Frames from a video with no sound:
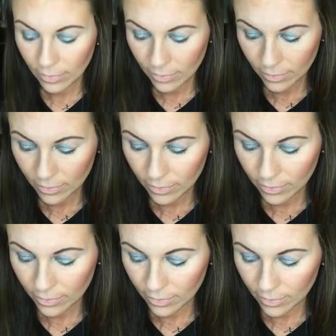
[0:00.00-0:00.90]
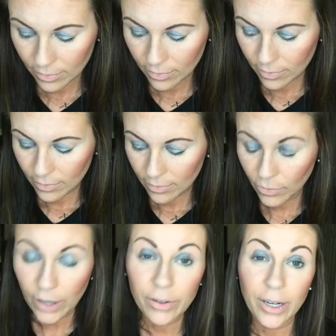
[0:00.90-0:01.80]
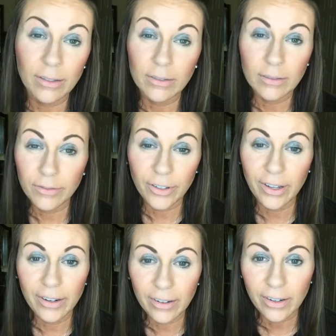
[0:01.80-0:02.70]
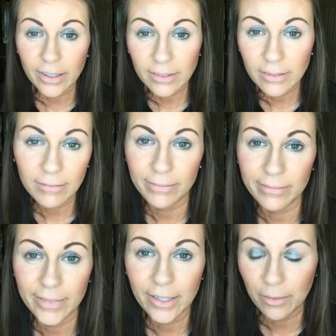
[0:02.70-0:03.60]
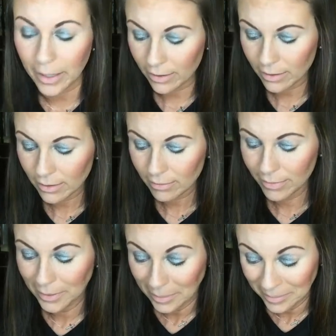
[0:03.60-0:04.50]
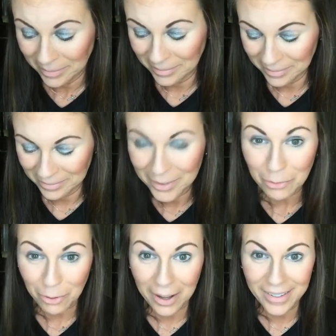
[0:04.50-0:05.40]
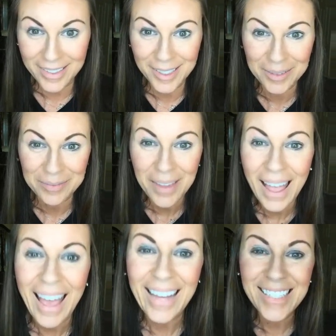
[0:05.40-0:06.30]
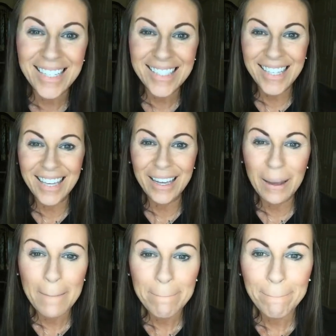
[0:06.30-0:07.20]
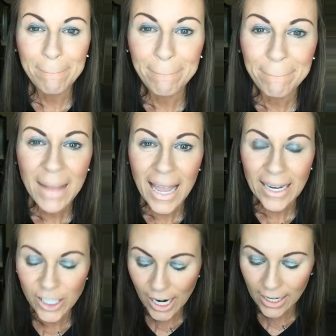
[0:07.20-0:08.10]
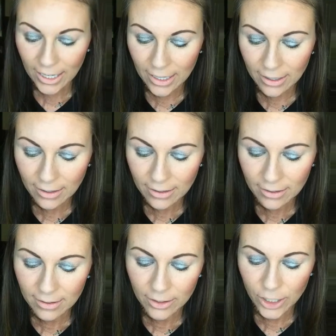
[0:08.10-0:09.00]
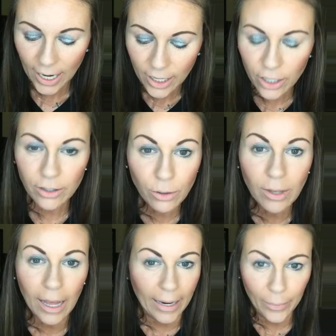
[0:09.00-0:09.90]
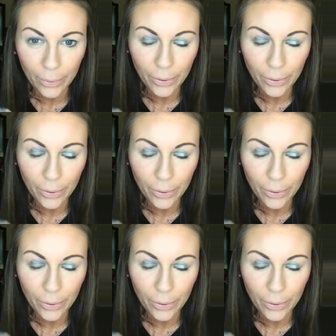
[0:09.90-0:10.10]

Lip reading: Well, I don't care if you're there or not. It don't matter. Right? Hey, Jessica. Hey, Janie. Janie, you're a little late.